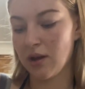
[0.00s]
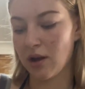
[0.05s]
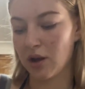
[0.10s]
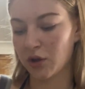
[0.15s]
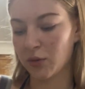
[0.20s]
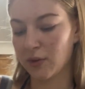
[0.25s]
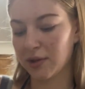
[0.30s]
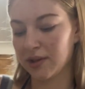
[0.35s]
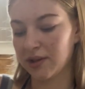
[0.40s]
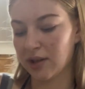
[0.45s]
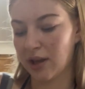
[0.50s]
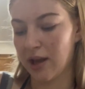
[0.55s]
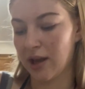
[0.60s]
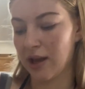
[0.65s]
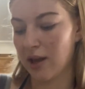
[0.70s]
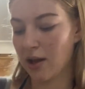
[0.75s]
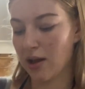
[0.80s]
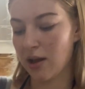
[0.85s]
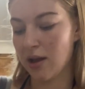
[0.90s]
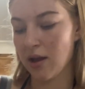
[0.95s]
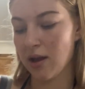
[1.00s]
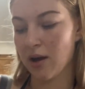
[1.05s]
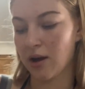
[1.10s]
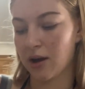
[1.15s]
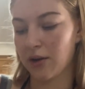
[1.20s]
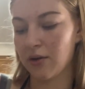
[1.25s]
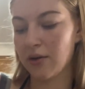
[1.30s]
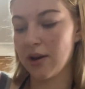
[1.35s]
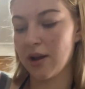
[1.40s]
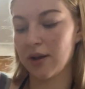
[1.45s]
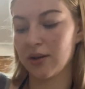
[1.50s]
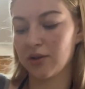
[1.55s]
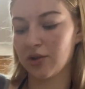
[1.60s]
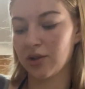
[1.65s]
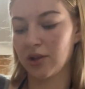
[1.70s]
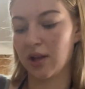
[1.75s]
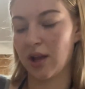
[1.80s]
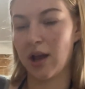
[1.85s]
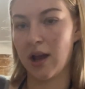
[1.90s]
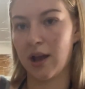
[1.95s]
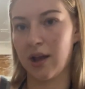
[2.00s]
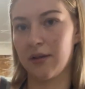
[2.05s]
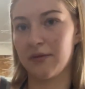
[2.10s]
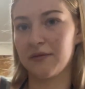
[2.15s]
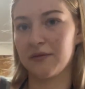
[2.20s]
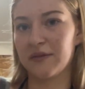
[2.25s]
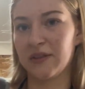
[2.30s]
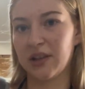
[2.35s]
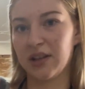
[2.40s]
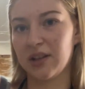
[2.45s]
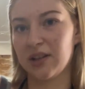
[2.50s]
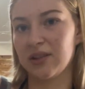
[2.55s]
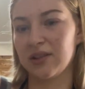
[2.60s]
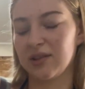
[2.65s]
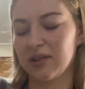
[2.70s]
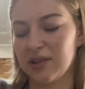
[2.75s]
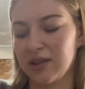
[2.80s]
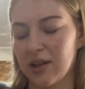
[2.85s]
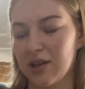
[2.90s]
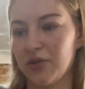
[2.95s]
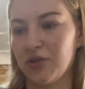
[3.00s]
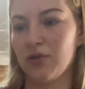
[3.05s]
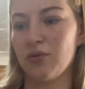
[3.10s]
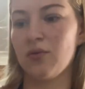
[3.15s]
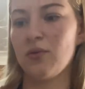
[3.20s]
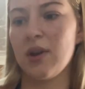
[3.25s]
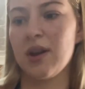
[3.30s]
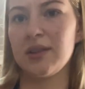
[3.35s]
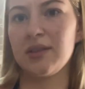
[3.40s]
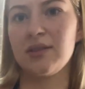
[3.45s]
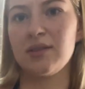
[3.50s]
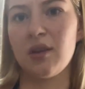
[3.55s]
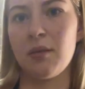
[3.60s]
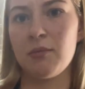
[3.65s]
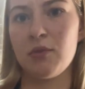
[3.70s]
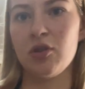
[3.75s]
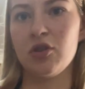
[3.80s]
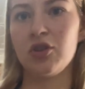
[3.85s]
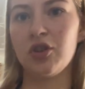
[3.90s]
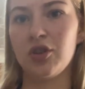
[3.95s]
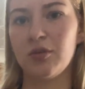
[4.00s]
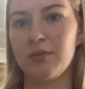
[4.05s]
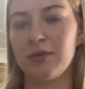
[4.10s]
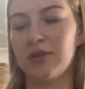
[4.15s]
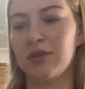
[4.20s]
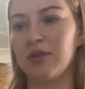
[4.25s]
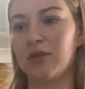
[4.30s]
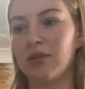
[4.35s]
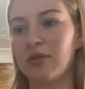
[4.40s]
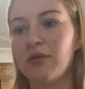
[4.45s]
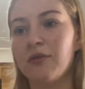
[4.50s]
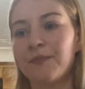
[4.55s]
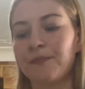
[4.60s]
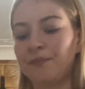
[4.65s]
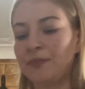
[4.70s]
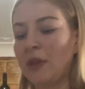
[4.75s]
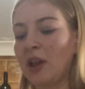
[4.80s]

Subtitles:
I just wanna say, I don't actually have like a schedule as some YouTubers do.